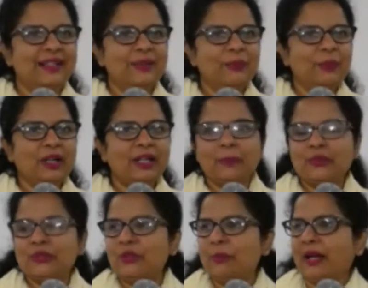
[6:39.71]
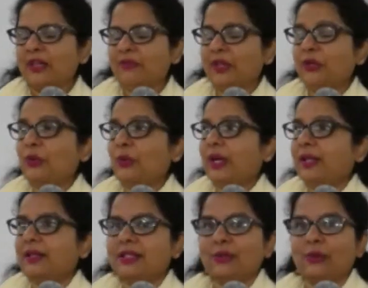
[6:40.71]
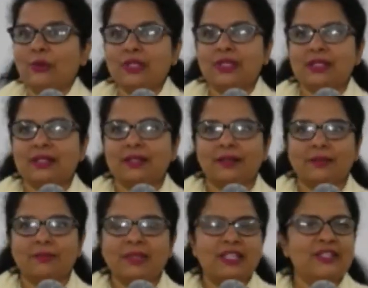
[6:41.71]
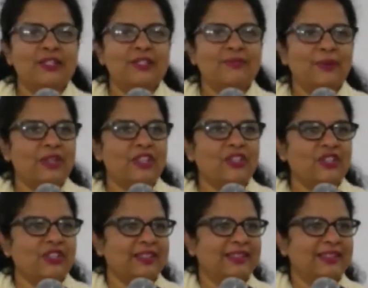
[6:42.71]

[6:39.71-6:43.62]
What comes to your mind when you look at this course, uh, Ministers Foundation?